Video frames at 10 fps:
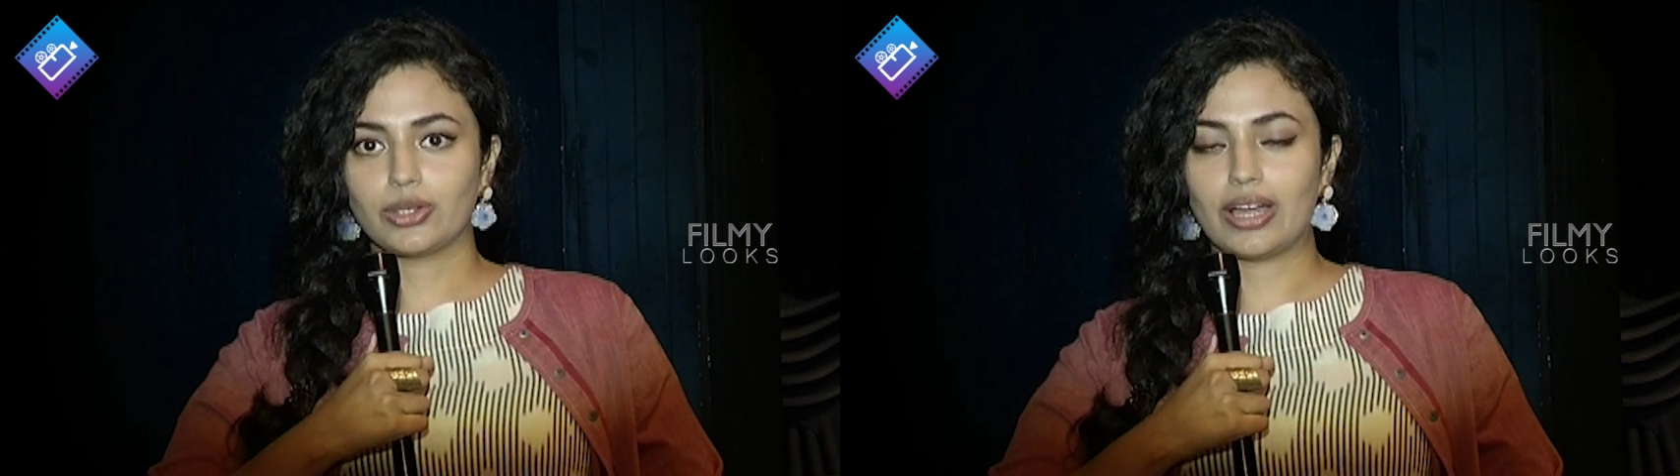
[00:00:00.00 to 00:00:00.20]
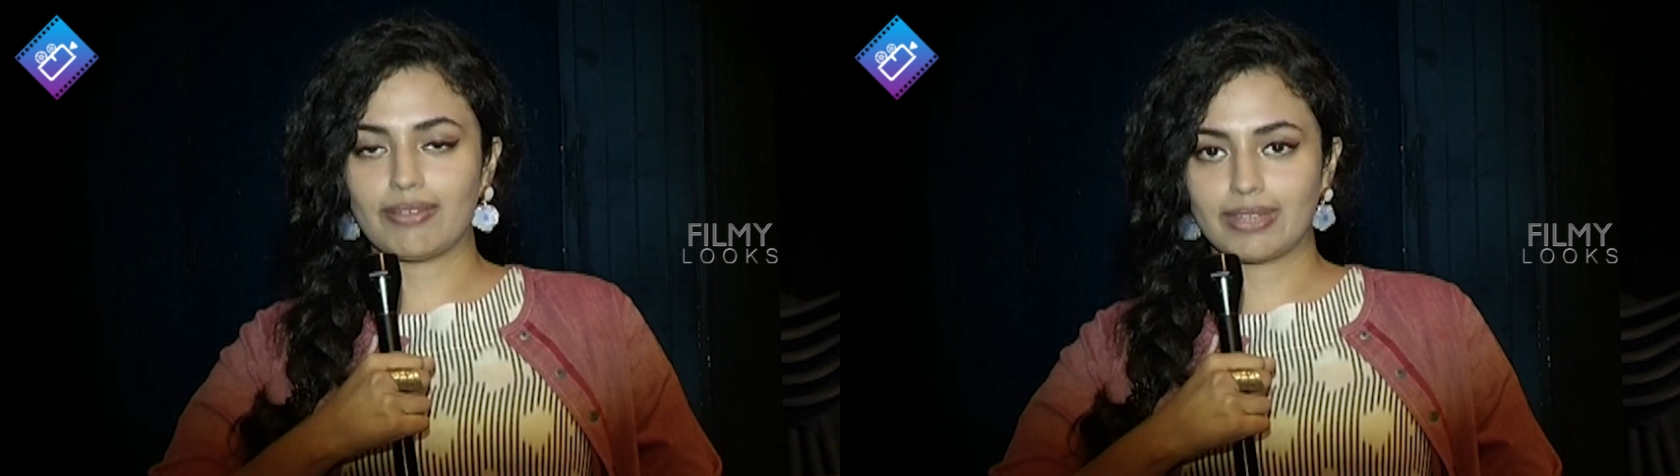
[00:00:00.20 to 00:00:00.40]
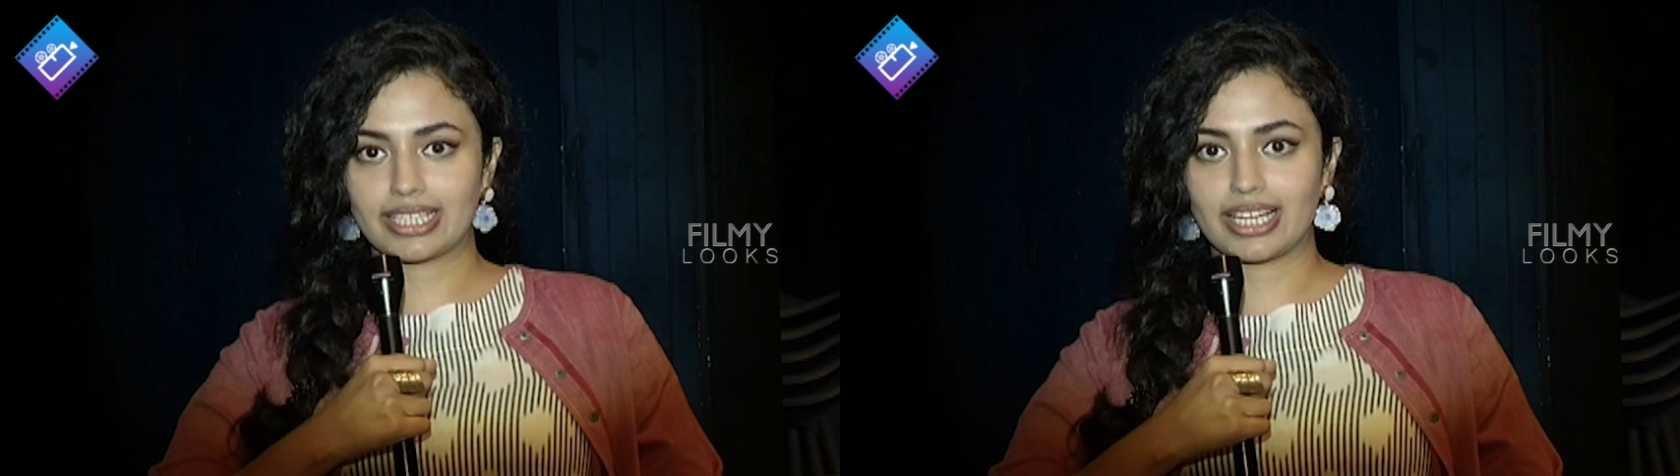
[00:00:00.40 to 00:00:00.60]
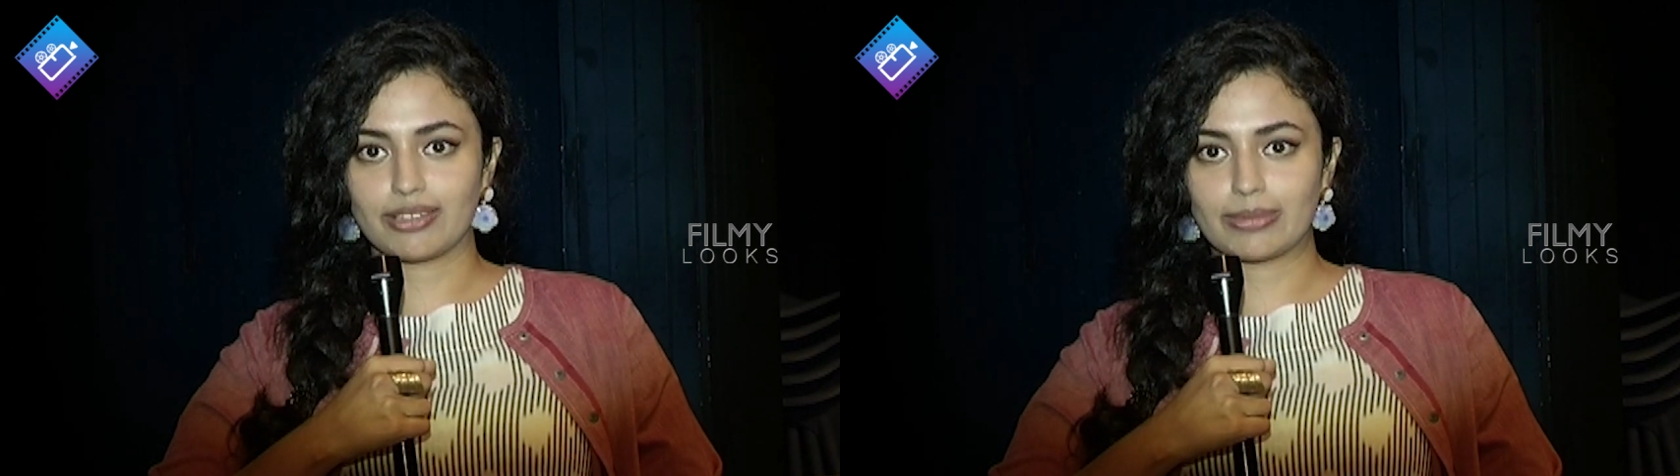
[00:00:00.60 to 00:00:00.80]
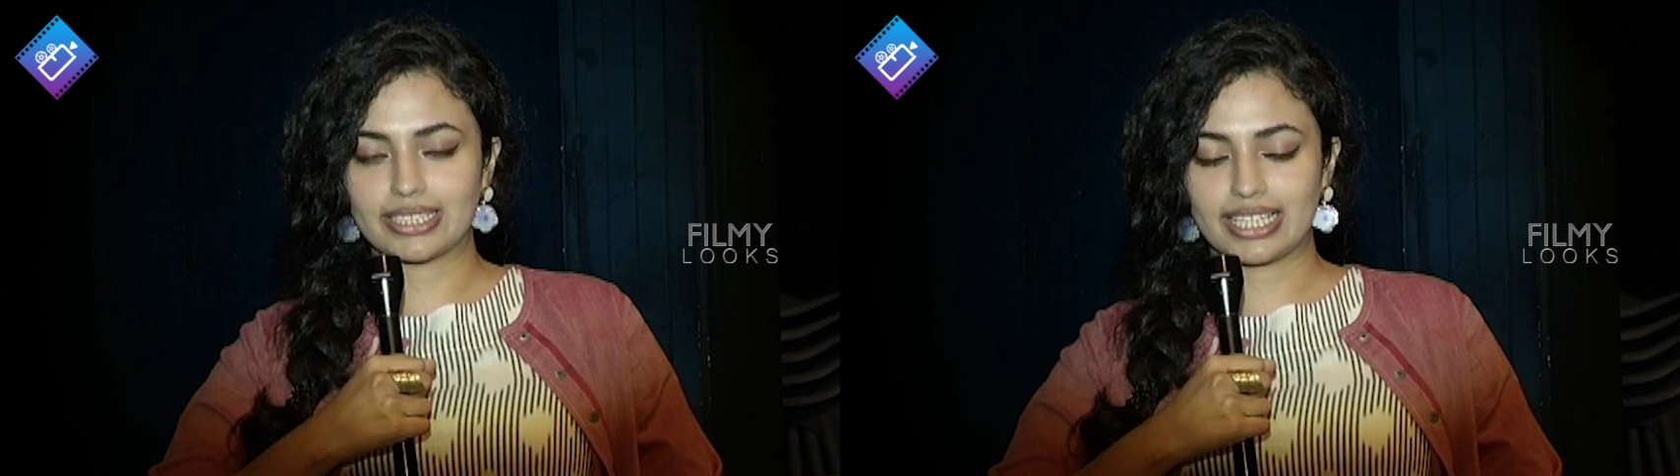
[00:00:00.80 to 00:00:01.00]
to have that kind
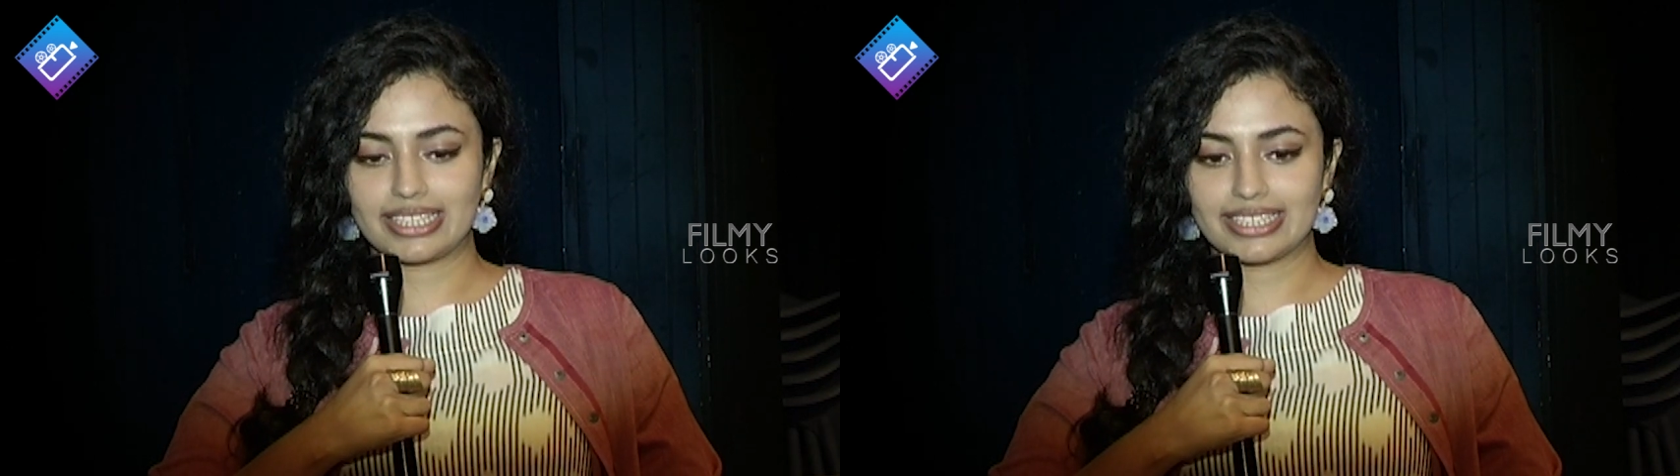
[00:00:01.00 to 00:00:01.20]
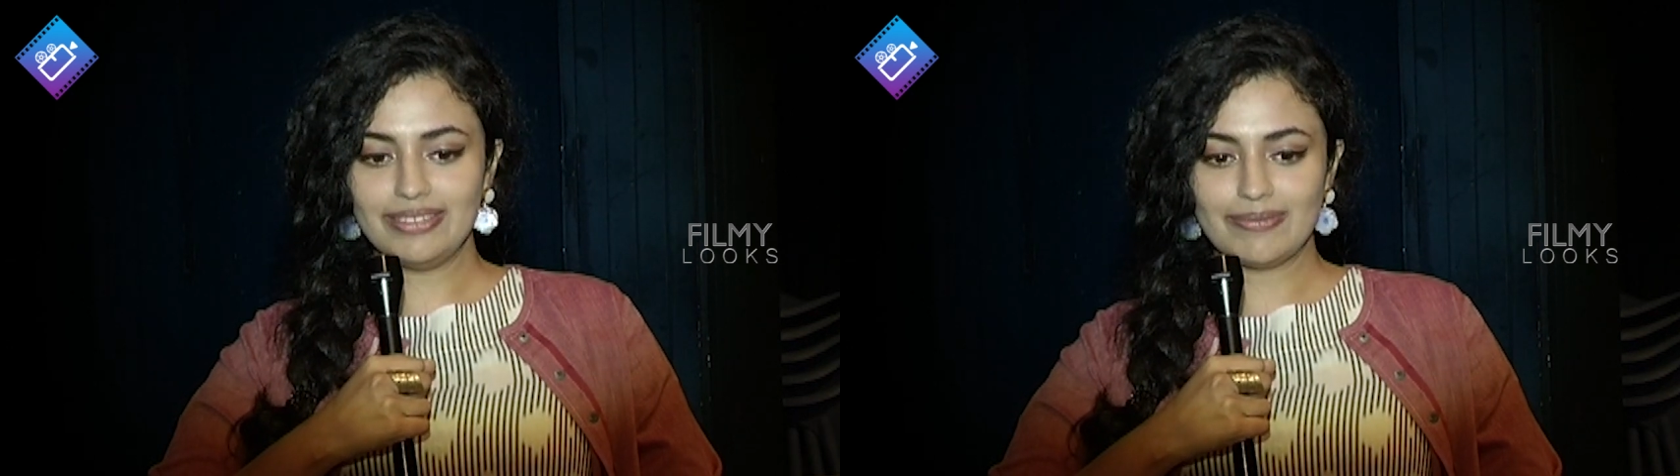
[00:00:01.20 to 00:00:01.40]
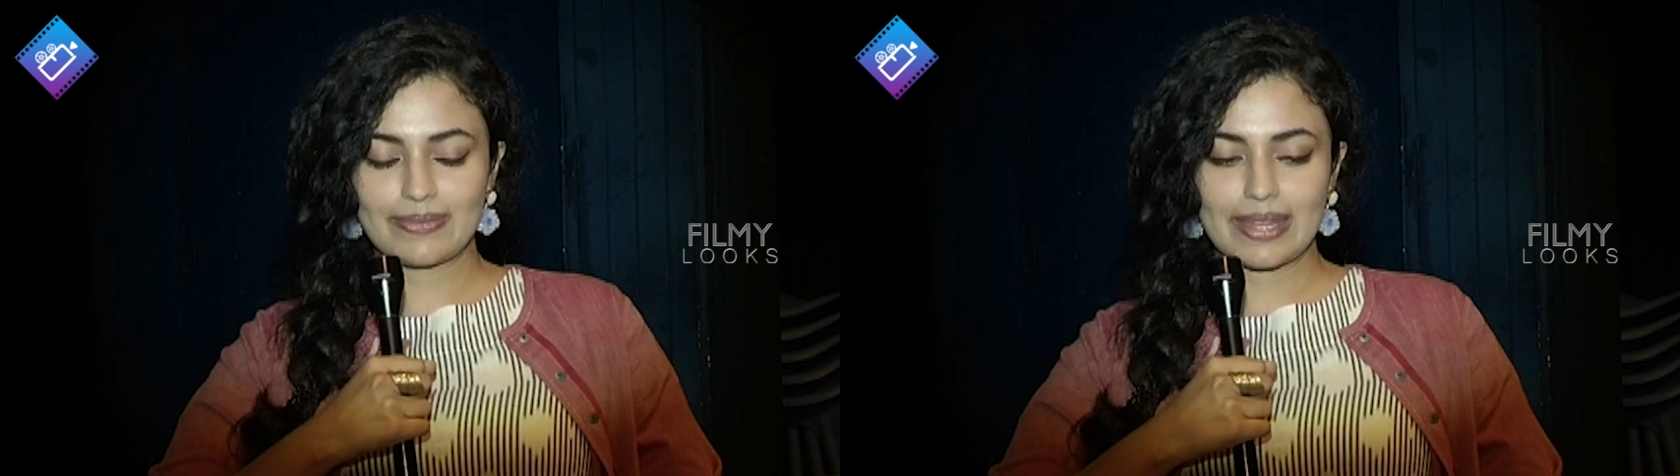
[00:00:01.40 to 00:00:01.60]
of mentality.